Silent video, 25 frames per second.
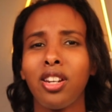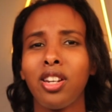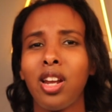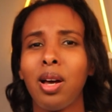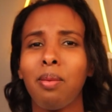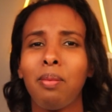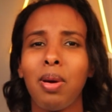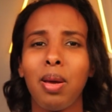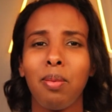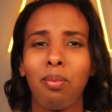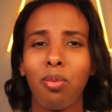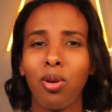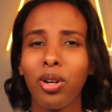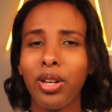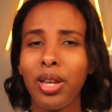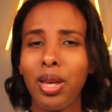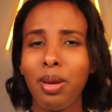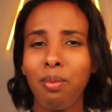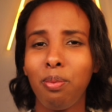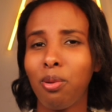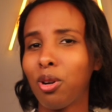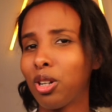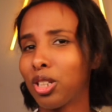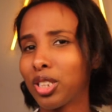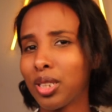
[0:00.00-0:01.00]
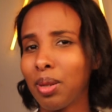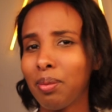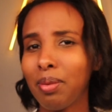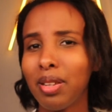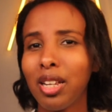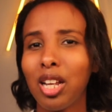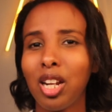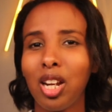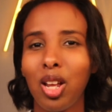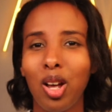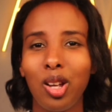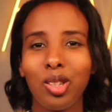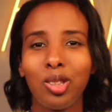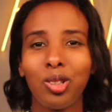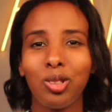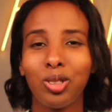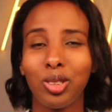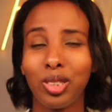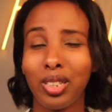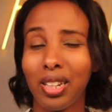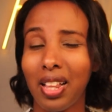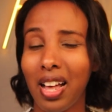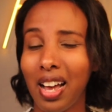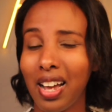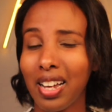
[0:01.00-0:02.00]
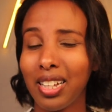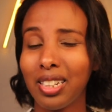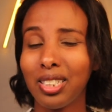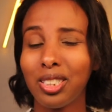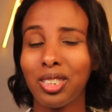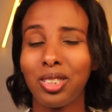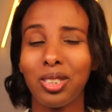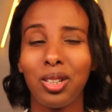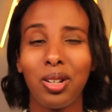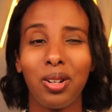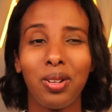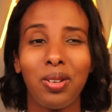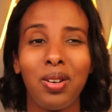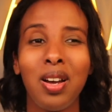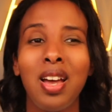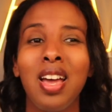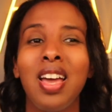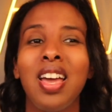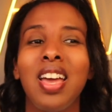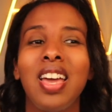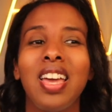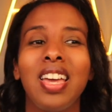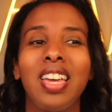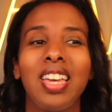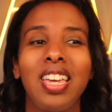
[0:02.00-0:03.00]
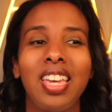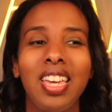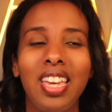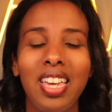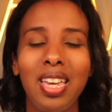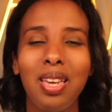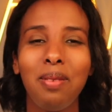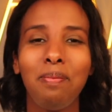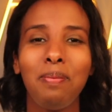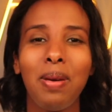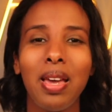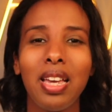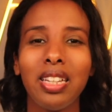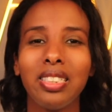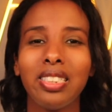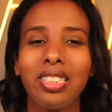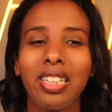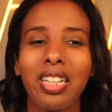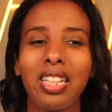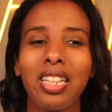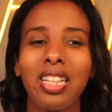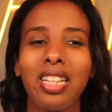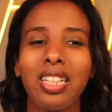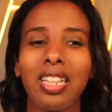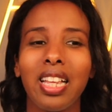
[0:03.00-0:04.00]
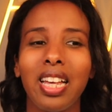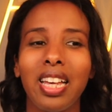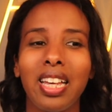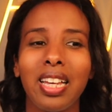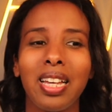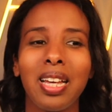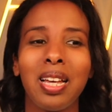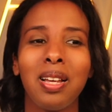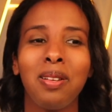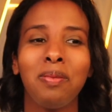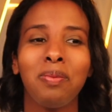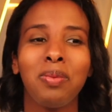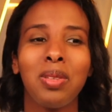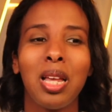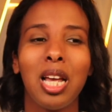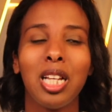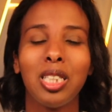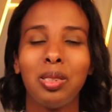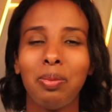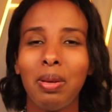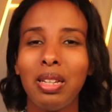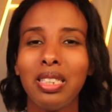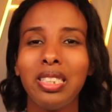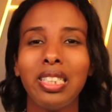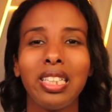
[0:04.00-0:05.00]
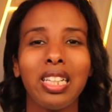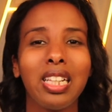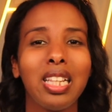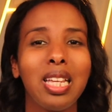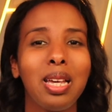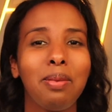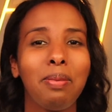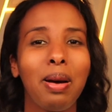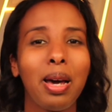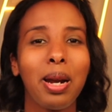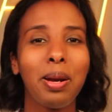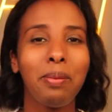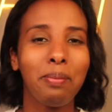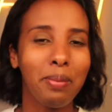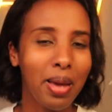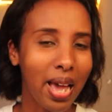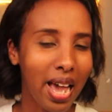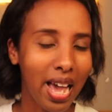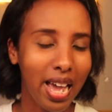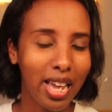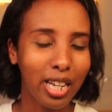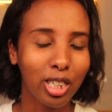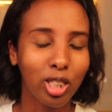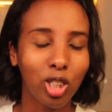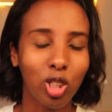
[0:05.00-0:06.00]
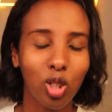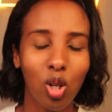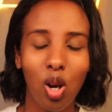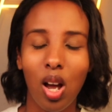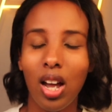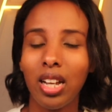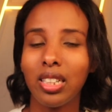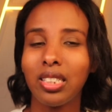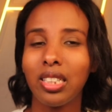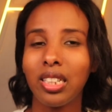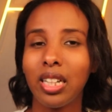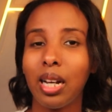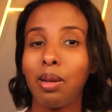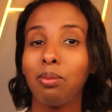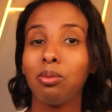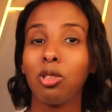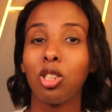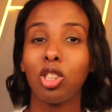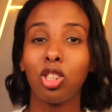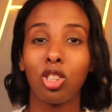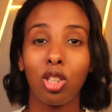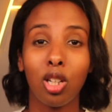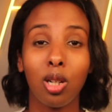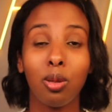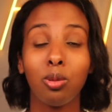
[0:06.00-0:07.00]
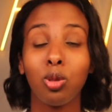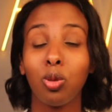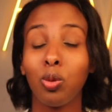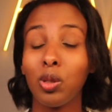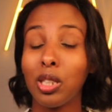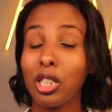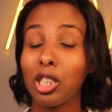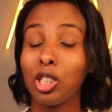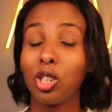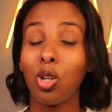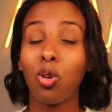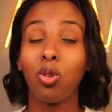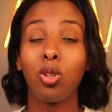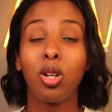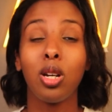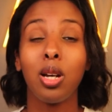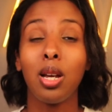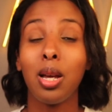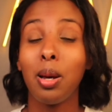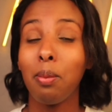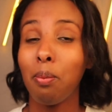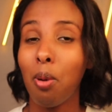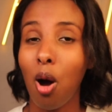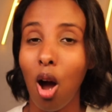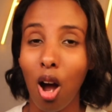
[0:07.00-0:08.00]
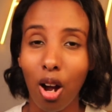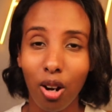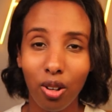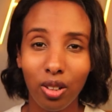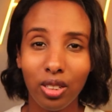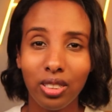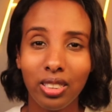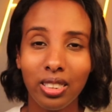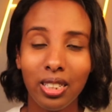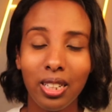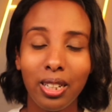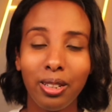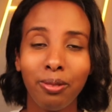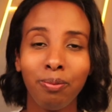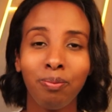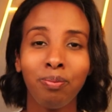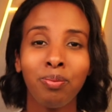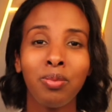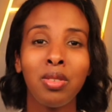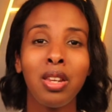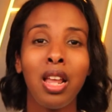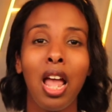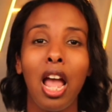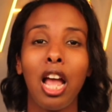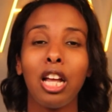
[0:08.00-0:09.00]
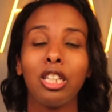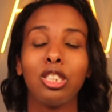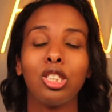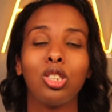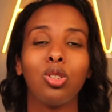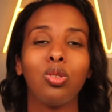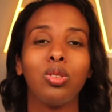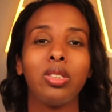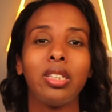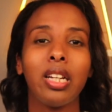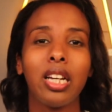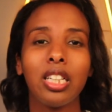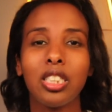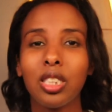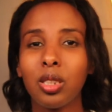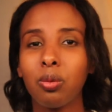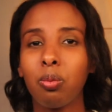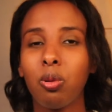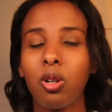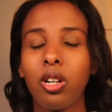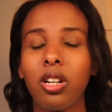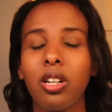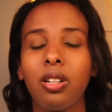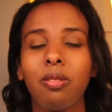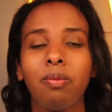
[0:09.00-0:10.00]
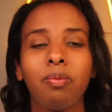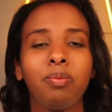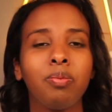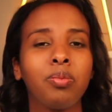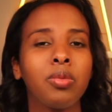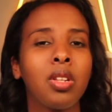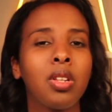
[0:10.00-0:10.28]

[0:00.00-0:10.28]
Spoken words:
not my bookkeeper," or something along those lines. So he basically, like, it's basically about a man trying to come to terms with his own hypocrisy. And so desperate